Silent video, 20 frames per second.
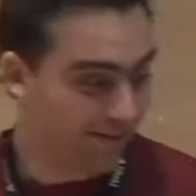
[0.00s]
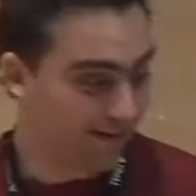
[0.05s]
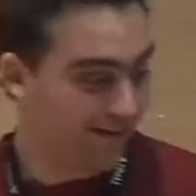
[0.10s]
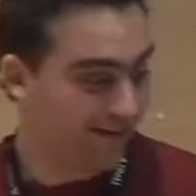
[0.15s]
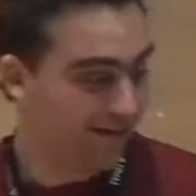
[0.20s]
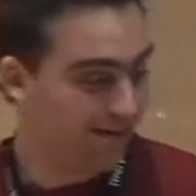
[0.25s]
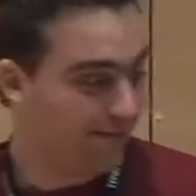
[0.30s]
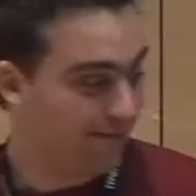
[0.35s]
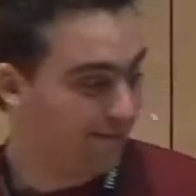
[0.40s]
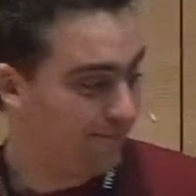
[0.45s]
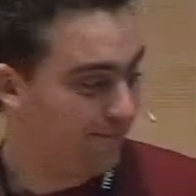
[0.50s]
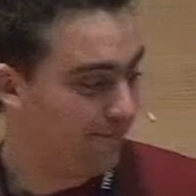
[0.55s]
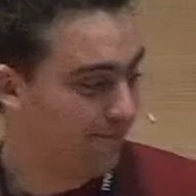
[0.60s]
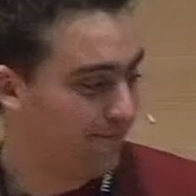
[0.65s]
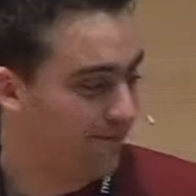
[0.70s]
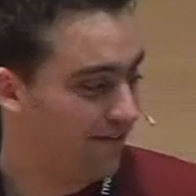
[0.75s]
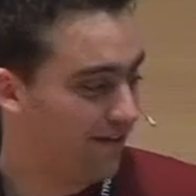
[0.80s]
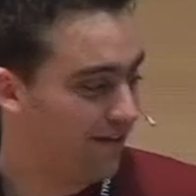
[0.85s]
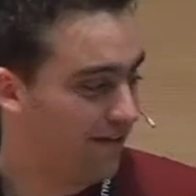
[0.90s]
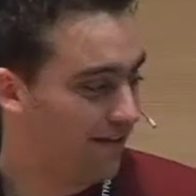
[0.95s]
Um,
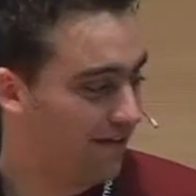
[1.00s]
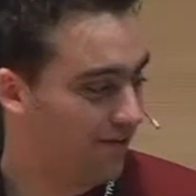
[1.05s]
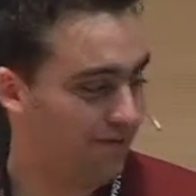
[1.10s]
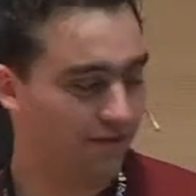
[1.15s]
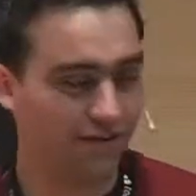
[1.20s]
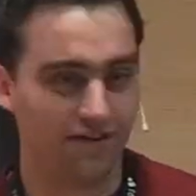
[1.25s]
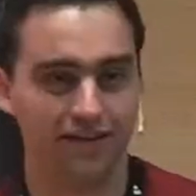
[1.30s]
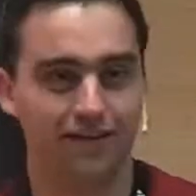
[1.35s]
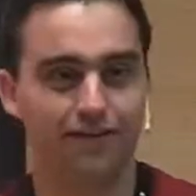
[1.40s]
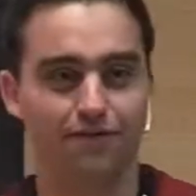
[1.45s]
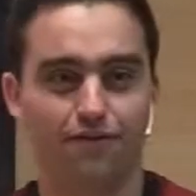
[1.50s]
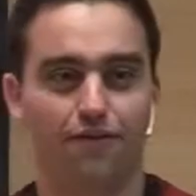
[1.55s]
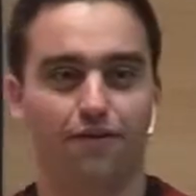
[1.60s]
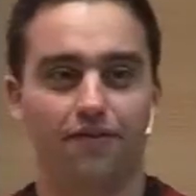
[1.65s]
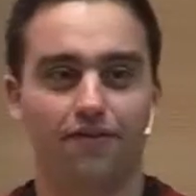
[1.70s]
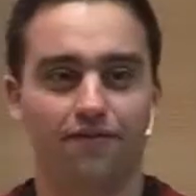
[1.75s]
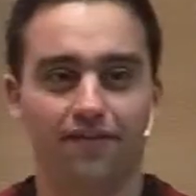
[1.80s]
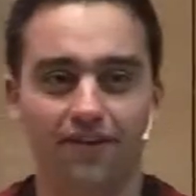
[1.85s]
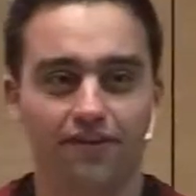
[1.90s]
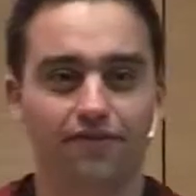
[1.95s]
if you're here for
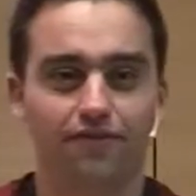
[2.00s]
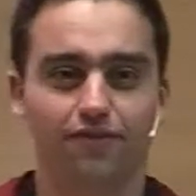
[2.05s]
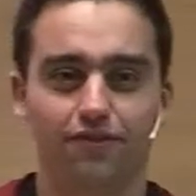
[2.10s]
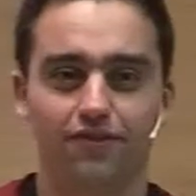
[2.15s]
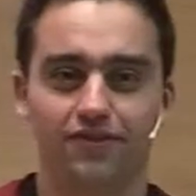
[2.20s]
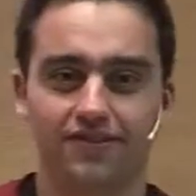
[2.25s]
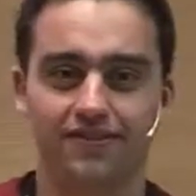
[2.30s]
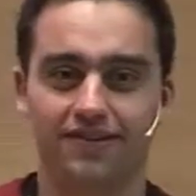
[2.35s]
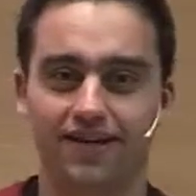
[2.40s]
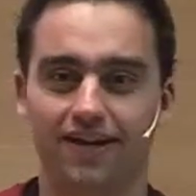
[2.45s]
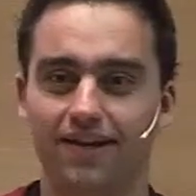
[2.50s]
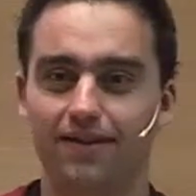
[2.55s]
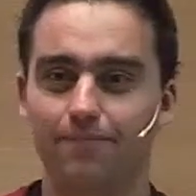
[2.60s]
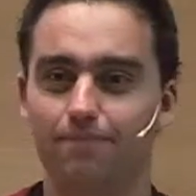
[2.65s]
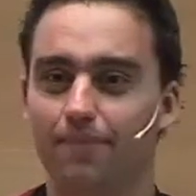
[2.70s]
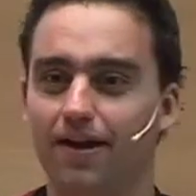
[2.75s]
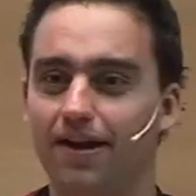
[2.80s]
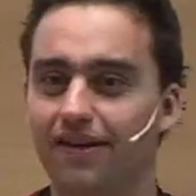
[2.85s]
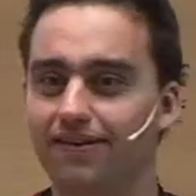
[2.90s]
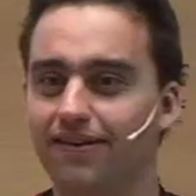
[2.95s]
the very first time,
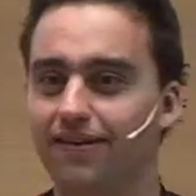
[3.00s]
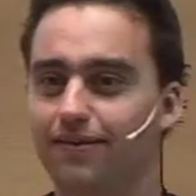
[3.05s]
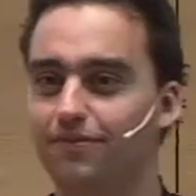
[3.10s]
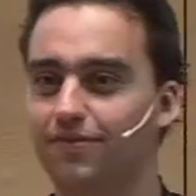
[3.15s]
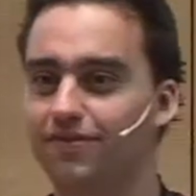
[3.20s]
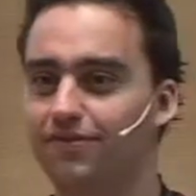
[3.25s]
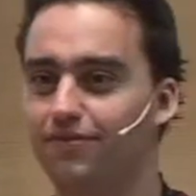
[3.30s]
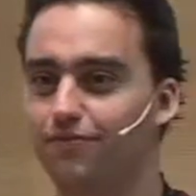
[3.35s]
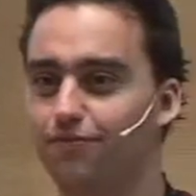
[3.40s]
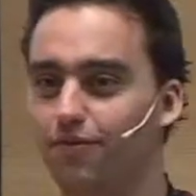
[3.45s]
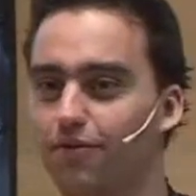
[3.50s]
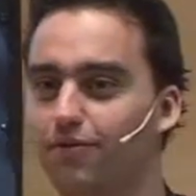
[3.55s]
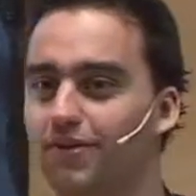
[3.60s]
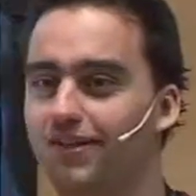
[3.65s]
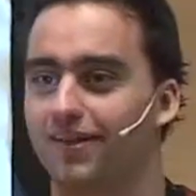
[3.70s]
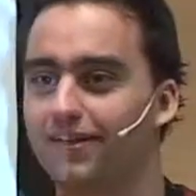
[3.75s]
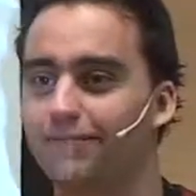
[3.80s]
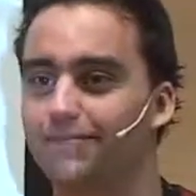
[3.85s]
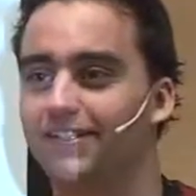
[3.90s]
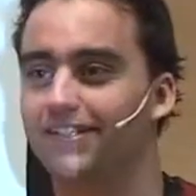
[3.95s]
my name is
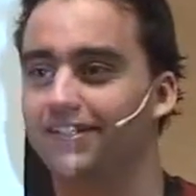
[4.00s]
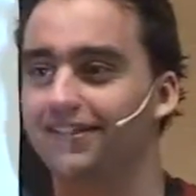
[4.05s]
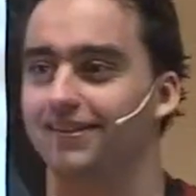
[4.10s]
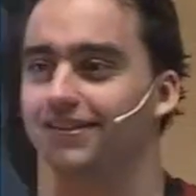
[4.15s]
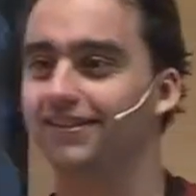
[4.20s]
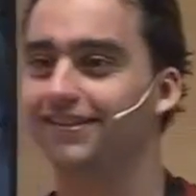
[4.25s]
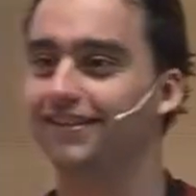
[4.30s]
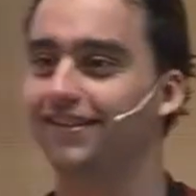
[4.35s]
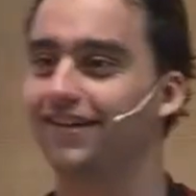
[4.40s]
Robert Lemke.